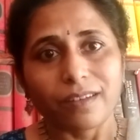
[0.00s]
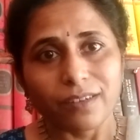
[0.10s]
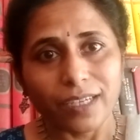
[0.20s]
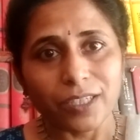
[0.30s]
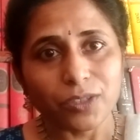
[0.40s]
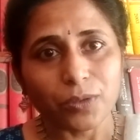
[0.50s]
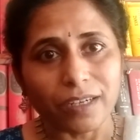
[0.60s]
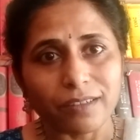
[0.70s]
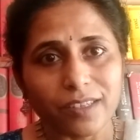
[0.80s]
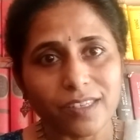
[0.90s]
trying to
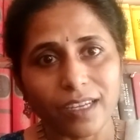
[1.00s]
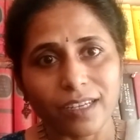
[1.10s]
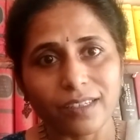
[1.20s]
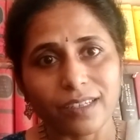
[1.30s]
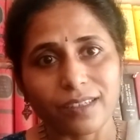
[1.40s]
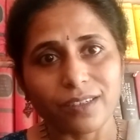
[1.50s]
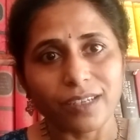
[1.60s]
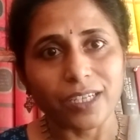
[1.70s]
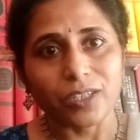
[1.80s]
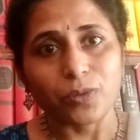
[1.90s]
understand and
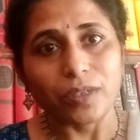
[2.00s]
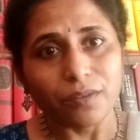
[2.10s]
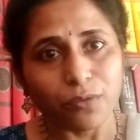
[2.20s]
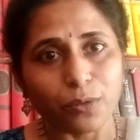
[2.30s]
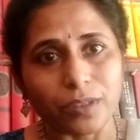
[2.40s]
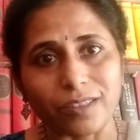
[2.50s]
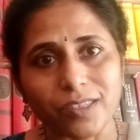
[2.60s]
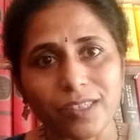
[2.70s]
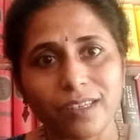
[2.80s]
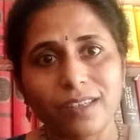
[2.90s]
trying to
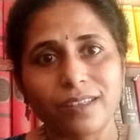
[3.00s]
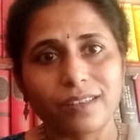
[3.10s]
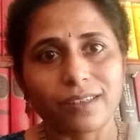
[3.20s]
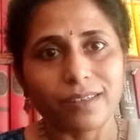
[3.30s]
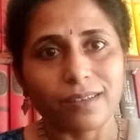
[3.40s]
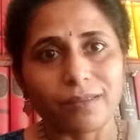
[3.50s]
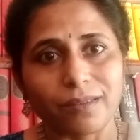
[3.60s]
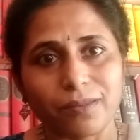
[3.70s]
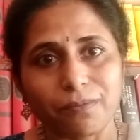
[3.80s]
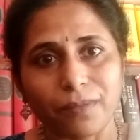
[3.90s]
influence the
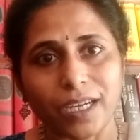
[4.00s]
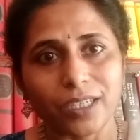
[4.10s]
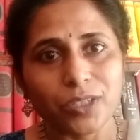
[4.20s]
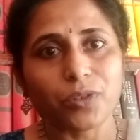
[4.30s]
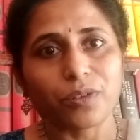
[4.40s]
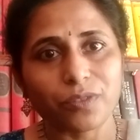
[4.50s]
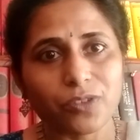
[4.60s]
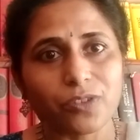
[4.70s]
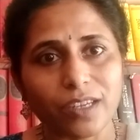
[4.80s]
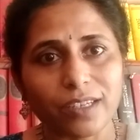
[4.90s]
mind of the
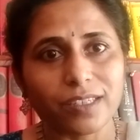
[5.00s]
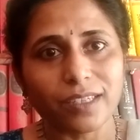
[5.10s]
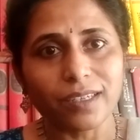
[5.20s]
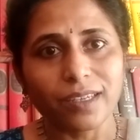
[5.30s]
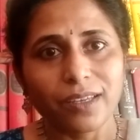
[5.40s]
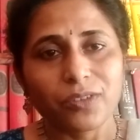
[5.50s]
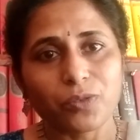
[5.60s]
society.